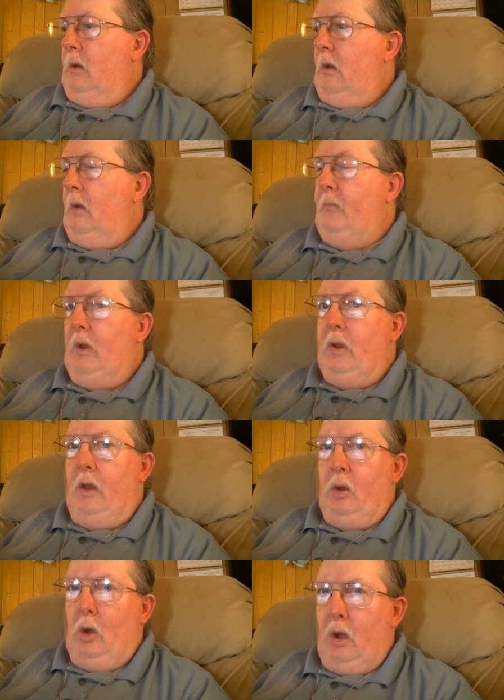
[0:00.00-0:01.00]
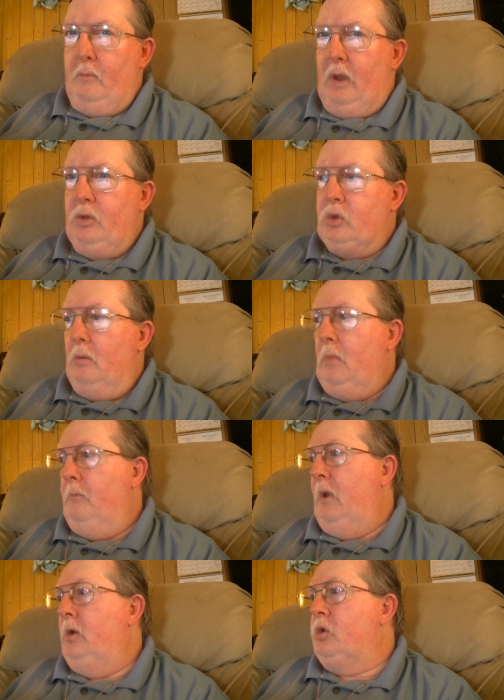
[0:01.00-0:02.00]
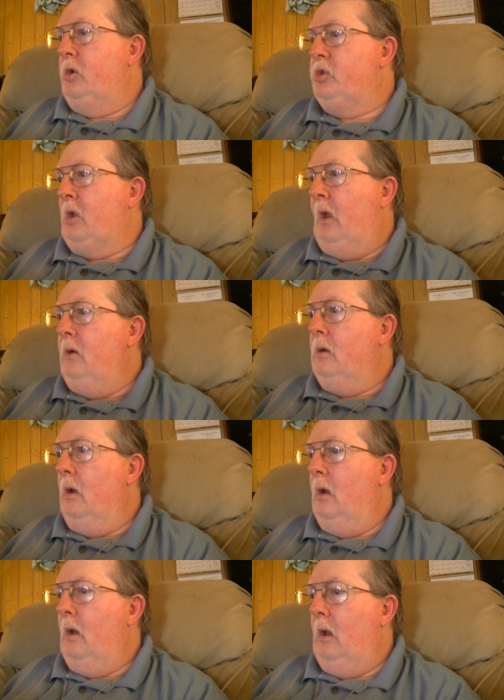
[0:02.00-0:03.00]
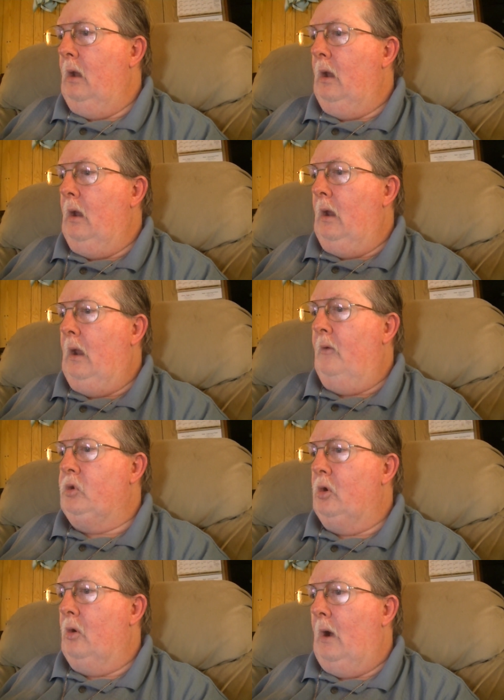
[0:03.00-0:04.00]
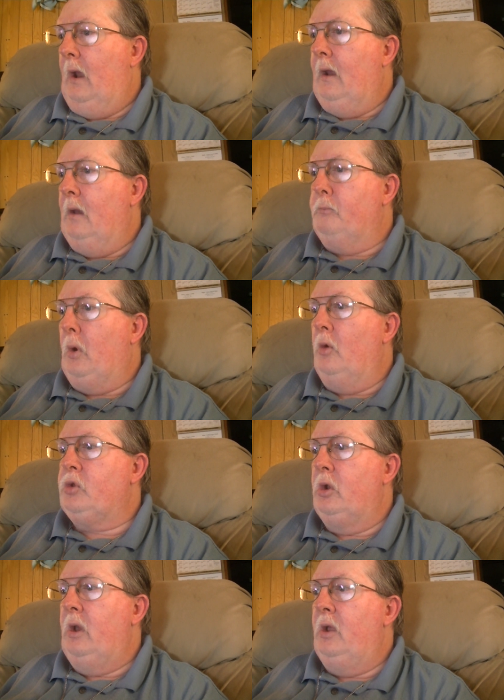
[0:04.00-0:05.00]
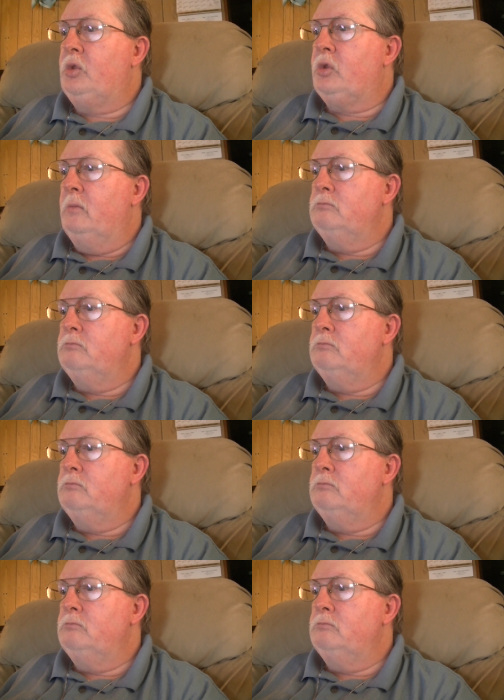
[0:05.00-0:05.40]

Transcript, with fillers: I've been getting comments on my ministry site after I had posted this